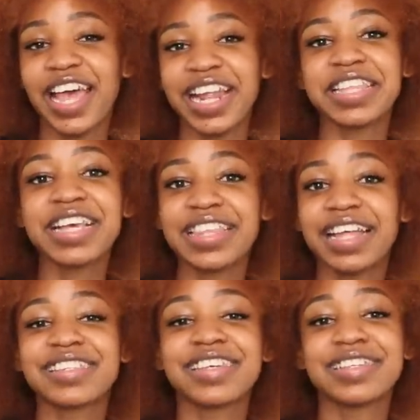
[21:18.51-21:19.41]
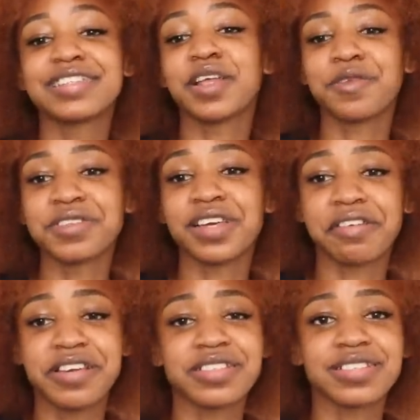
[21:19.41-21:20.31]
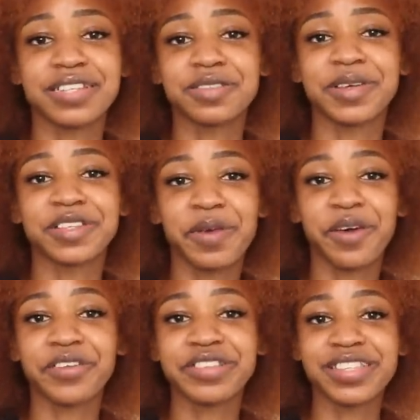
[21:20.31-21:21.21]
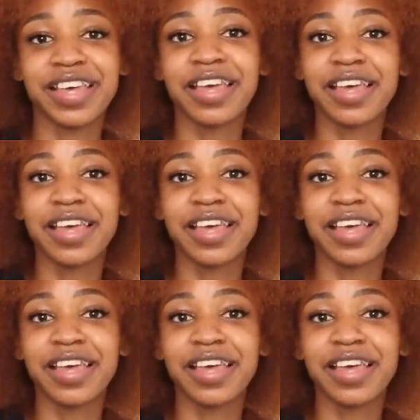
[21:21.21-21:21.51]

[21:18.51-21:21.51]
and I think that in itself is a crazy statement, because